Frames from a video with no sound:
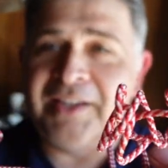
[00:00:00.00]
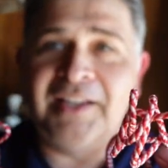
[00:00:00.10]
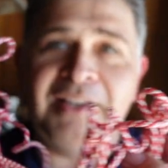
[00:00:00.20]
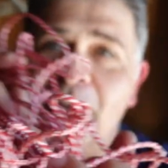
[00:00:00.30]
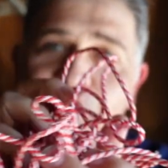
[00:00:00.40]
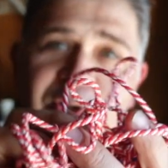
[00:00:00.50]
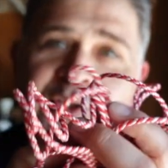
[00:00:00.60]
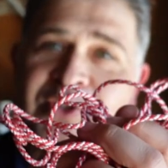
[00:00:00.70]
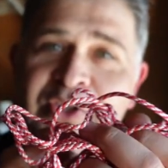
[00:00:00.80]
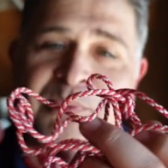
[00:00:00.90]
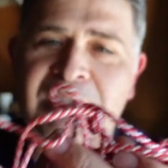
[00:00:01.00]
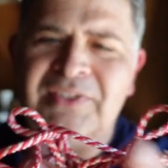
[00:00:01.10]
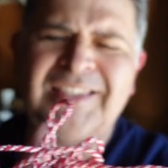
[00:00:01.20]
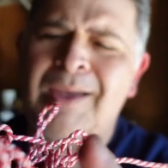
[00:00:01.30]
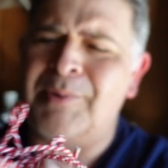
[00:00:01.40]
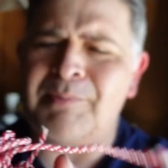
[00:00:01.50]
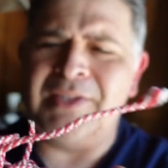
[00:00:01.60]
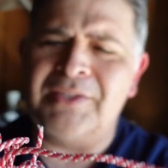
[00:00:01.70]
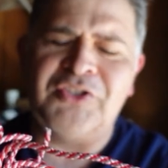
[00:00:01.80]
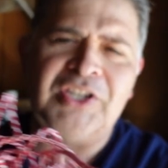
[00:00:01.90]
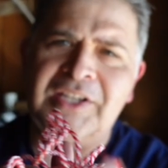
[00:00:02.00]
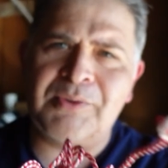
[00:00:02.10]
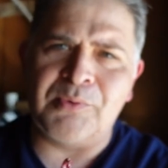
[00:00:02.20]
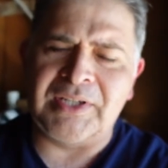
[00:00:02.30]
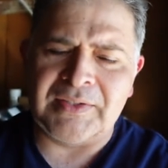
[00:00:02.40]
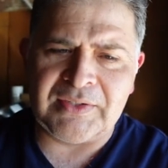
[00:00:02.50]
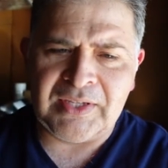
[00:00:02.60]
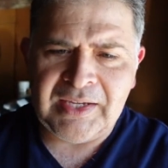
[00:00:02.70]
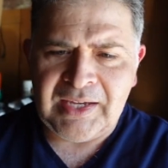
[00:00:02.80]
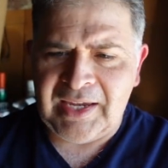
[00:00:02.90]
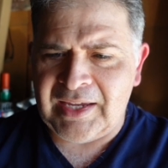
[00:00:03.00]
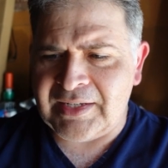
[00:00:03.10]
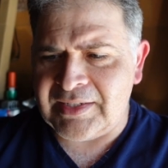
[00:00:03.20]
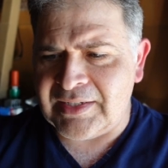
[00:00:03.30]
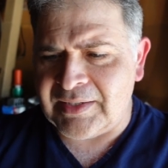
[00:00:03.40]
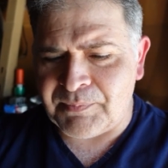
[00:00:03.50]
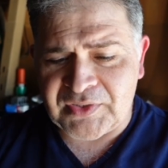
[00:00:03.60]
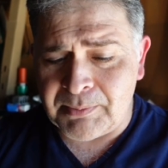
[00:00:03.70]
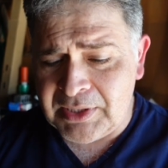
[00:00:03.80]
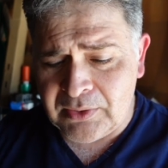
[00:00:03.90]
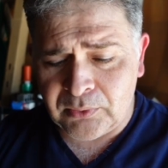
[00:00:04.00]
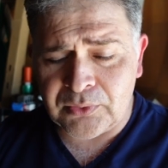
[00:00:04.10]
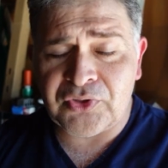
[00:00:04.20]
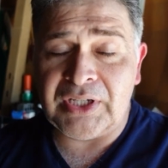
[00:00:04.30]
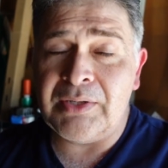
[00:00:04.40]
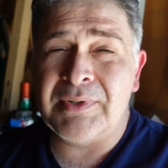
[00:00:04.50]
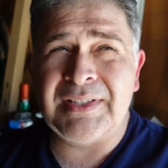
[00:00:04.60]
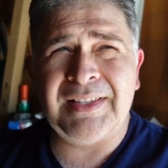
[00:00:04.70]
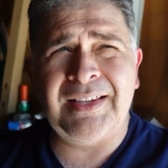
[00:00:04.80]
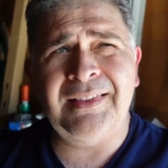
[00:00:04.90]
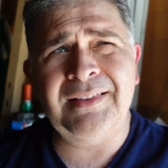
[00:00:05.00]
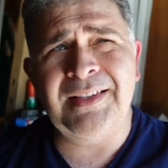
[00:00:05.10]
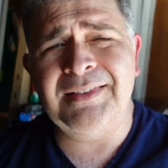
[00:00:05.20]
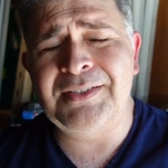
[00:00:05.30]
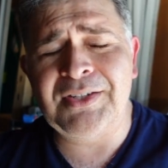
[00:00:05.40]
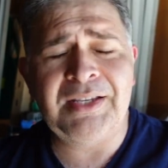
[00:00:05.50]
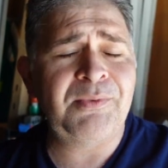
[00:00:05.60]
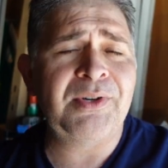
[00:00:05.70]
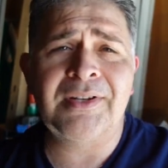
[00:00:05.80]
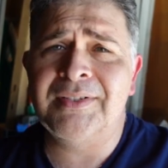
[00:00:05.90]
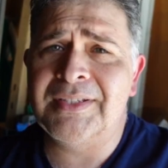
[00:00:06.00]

uh, emergency releases happen to be the Genie ones. And um, some of the older Genie ones, like I think like the Genie one on